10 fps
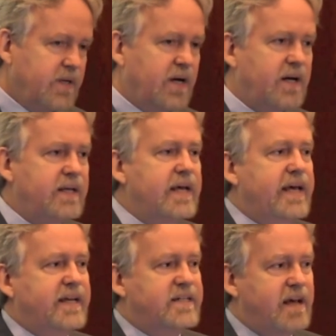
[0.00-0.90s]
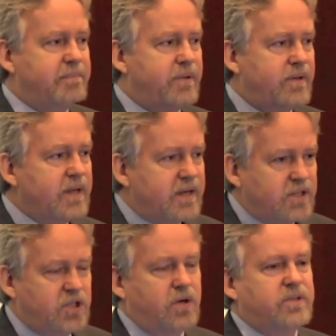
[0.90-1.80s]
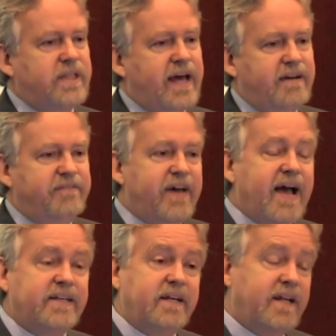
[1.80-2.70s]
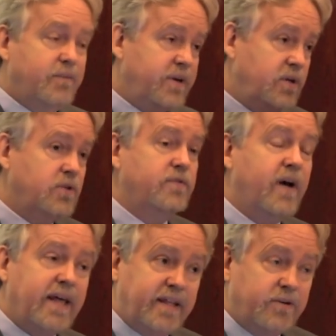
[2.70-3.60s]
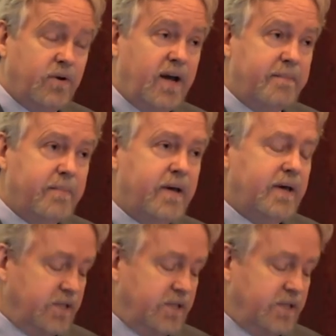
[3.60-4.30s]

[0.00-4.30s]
uh, at Temple shows that, in fact, it can reduce violent crime.